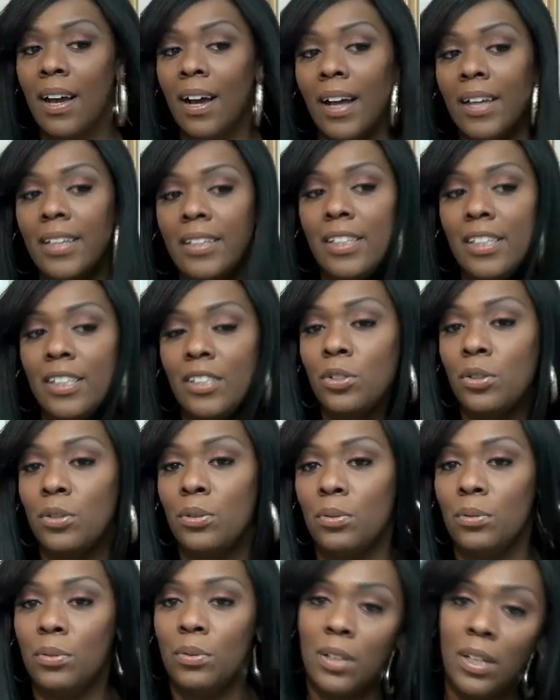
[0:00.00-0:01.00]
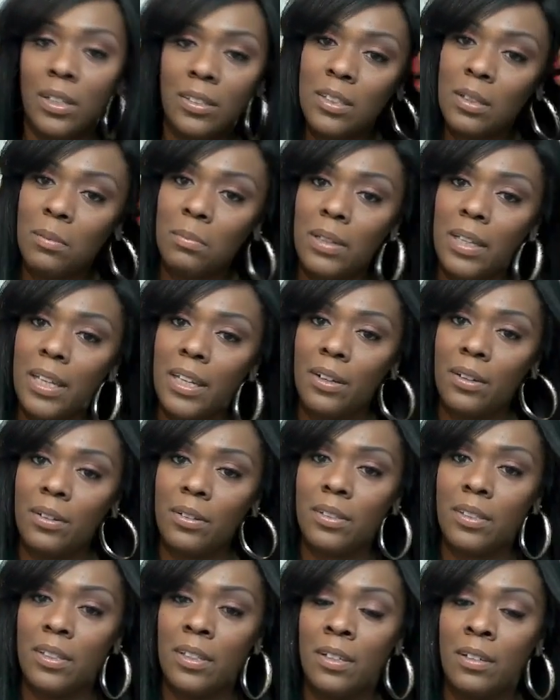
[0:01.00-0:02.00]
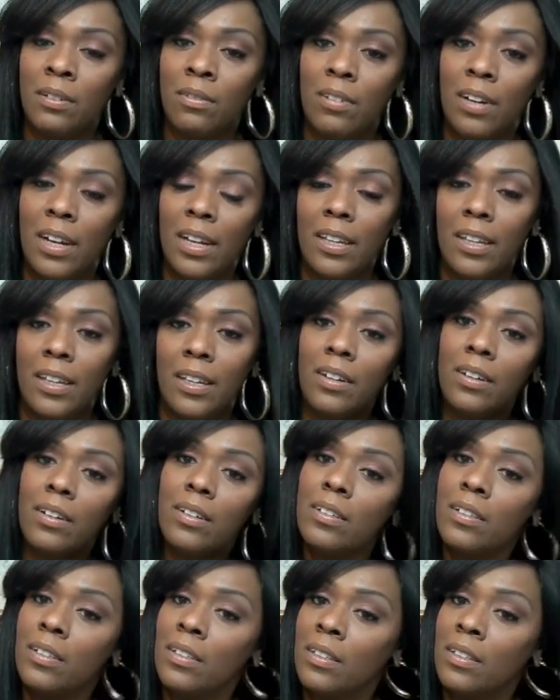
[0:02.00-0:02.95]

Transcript: I need to cut some layers right here